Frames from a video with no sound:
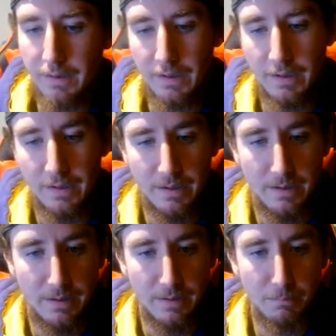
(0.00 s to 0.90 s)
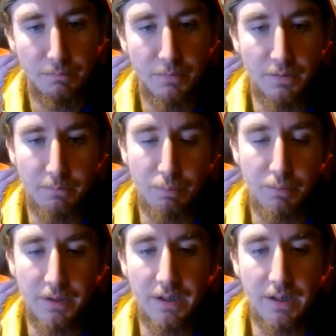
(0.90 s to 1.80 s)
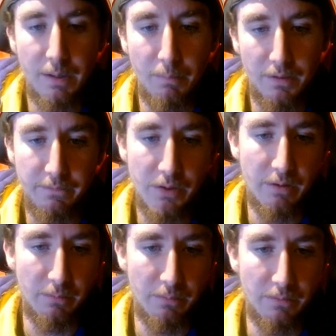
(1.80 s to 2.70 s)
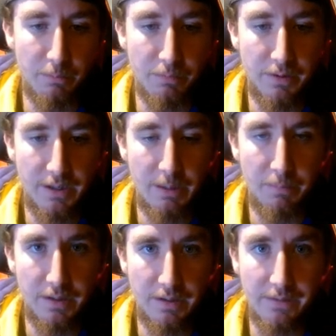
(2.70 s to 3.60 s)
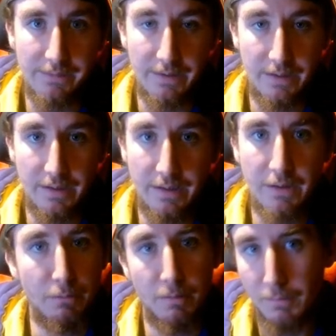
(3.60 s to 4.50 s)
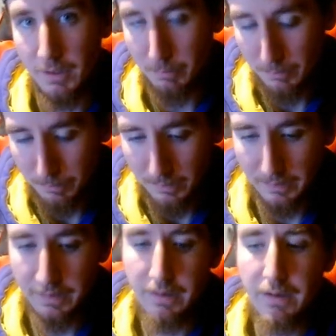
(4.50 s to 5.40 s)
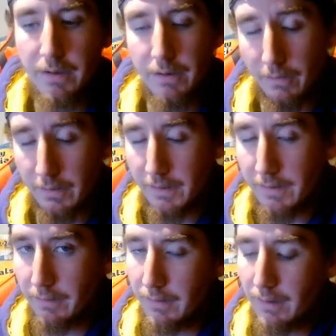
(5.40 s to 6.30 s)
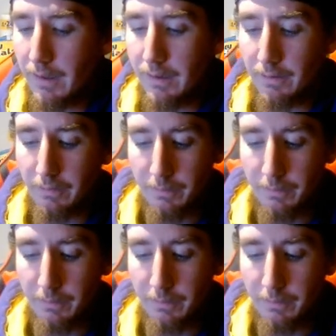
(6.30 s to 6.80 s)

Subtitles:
And just pregame, like a few hours before pregame, he decided that he wouldn't be able to play. Tari Eason did, that is.